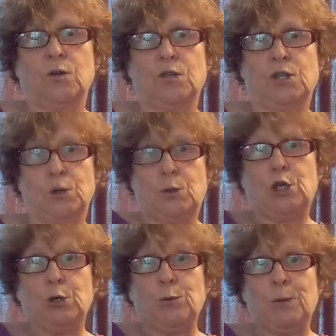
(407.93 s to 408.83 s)
on
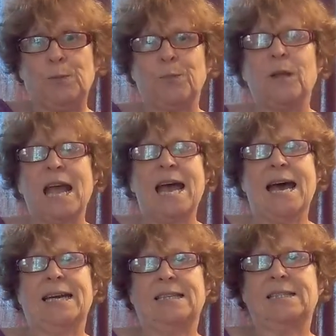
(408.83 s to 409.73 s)
YouTube
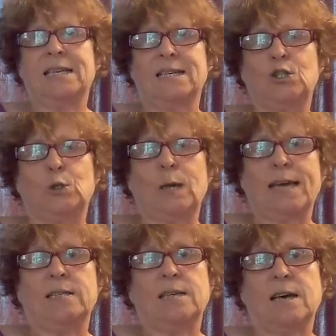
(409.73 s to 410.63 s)
and it said to
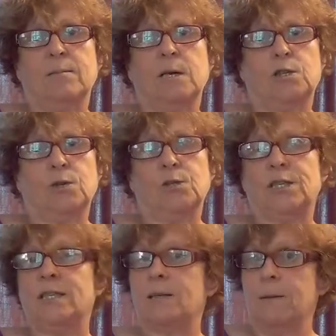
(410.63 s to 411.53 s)
get some
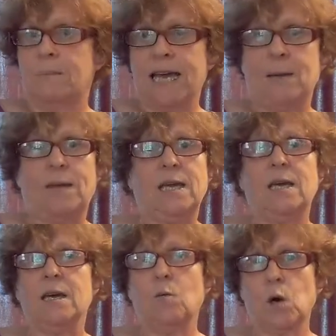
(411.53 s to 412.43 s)
Johnson's baby
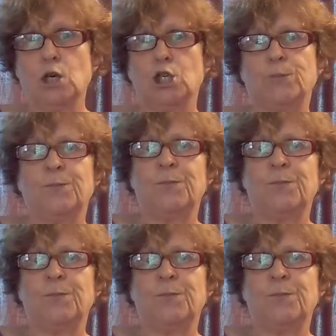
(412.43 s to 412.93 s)
wash,